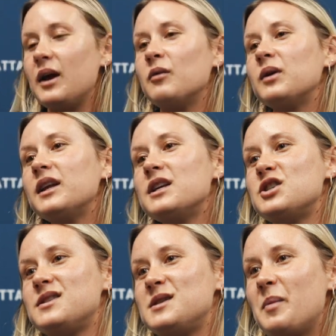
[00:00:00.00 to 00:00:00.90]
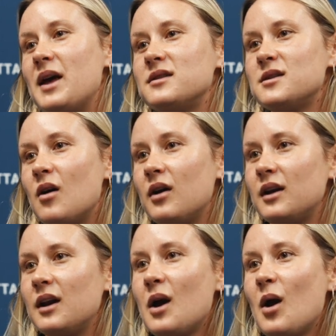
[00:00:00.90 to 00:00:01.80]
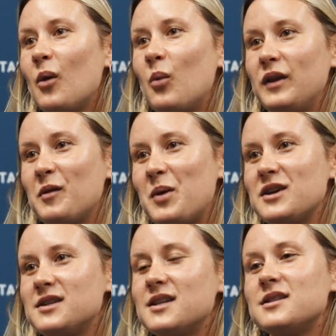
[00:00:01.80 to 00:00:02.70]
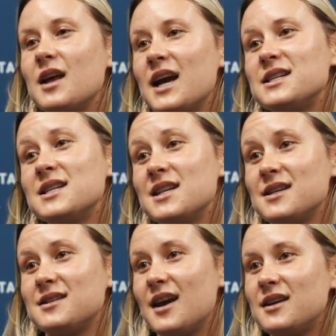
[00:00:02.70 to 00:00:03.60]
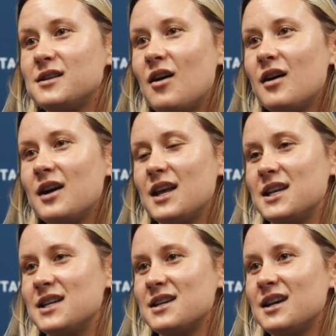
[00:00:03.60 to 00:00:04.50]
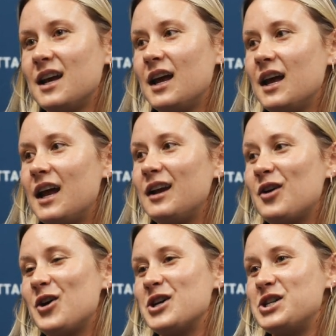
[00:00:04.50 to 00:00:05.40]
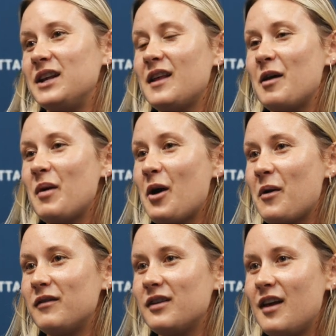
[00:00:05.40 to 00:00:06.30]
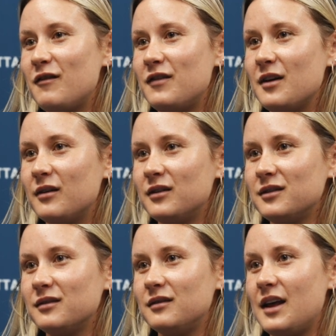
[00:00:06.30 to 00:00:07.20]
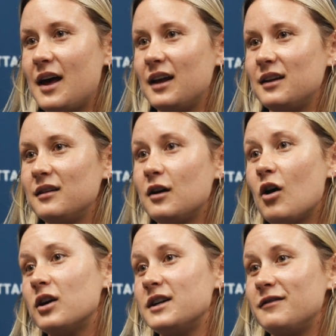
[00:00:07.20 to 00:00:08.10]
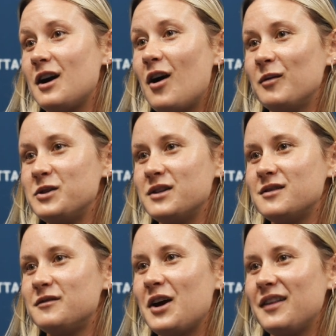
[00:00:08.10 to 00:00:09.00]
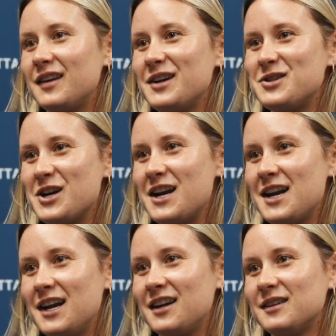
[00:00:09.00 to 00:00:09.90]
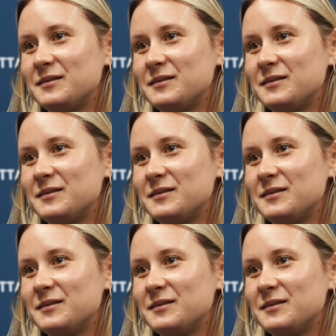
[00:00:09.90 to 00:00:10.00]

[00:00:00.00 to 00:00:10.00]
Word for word: It really just depends on what the person's likes and dislikes are and encouraging them however they feel that there are different options for athletic training.